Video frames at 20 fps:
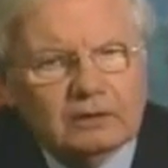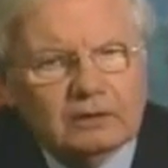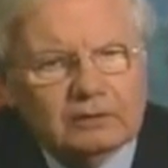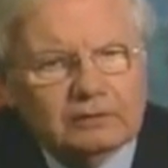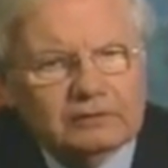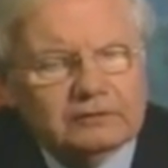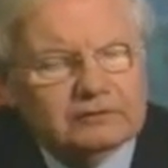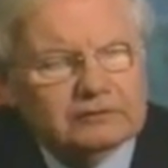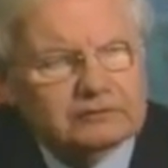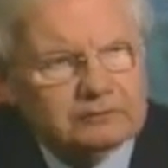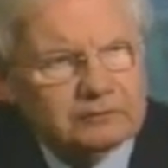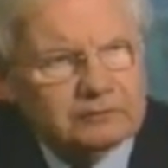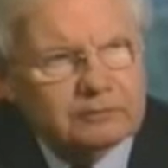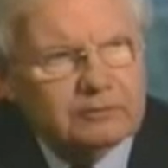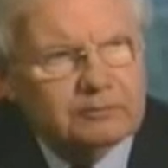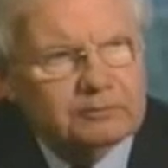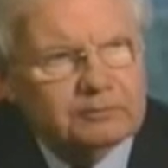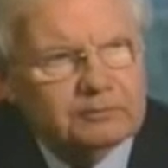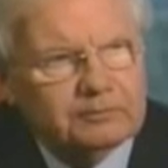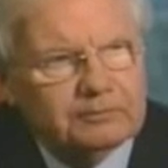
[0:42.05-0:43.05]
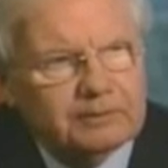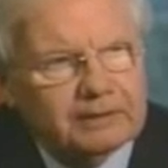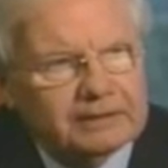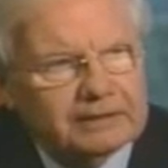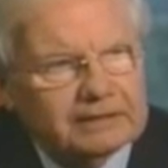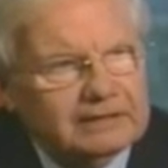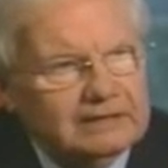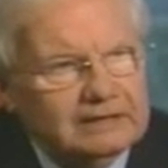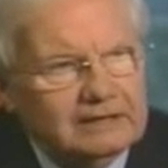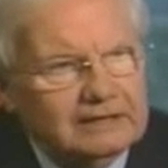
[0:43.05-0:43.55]
are disturbed
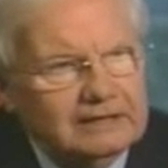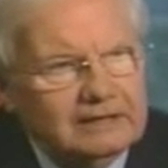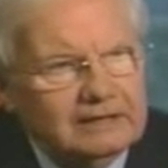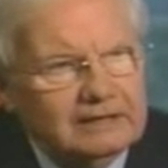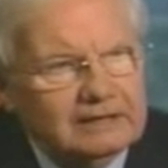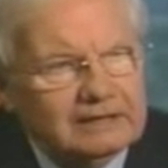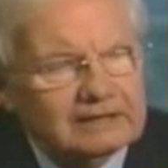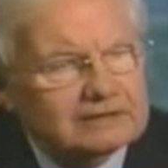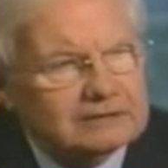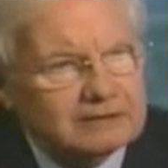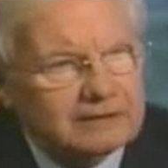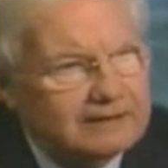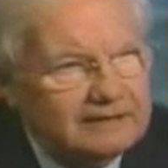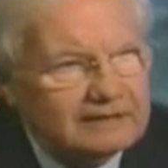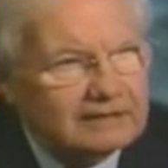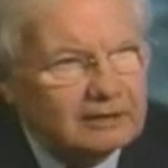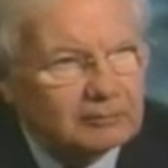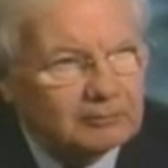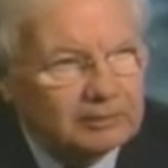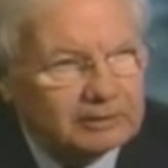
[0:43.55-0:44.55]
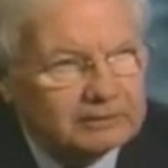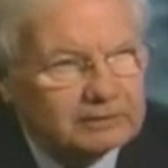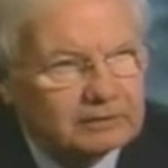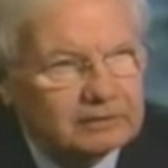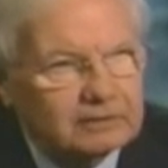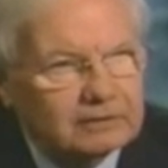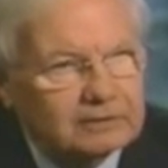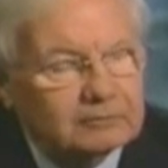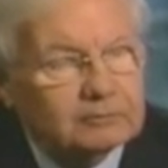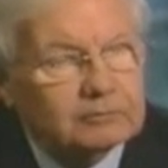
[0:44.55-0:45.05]
about any entanglement
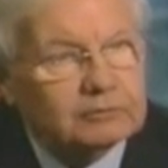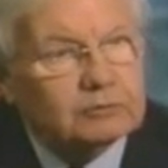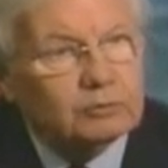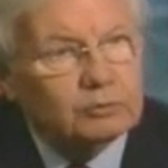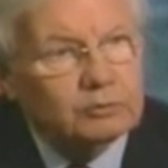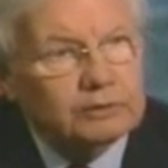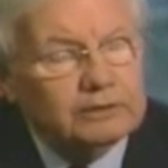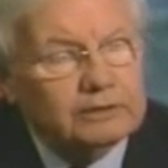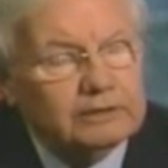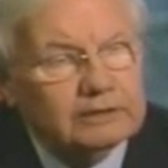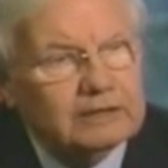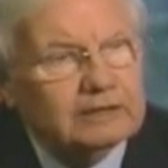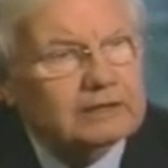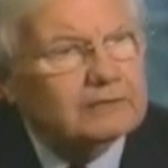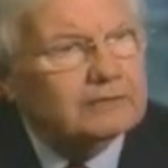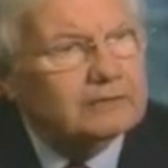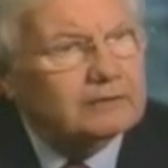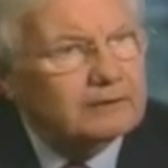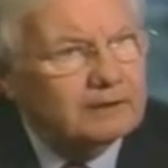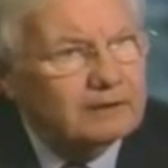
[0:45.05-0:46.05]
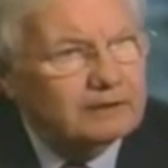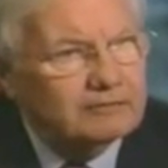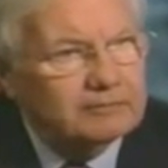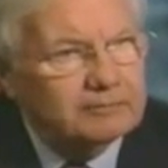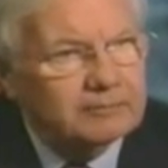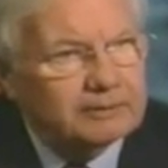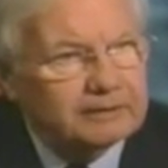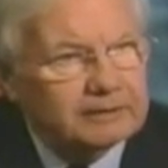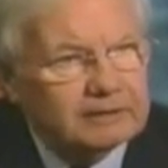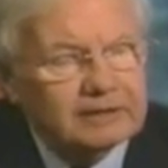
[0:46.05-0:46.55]
between the
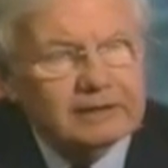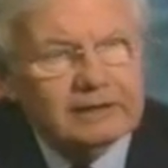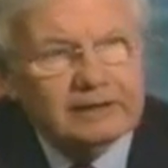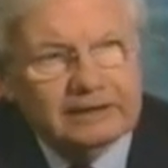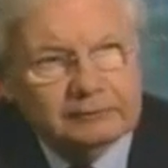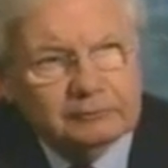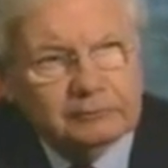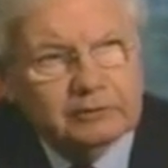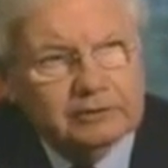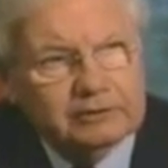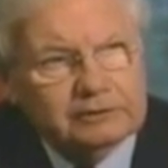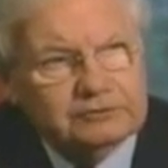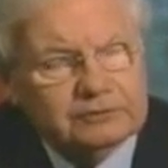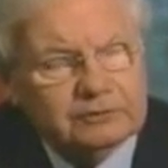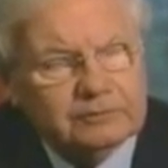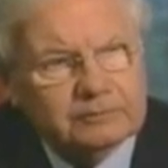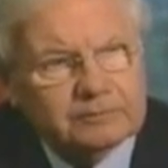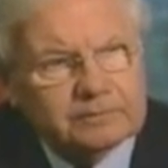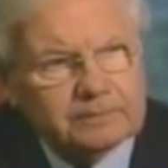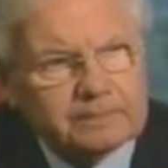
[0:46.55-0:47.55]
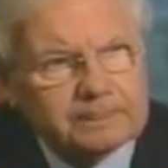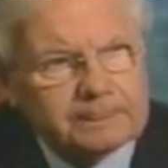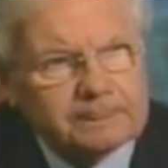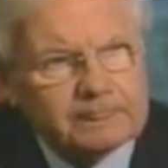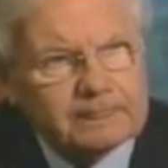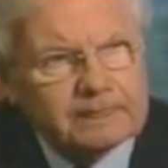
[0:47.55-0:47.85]
government and religion?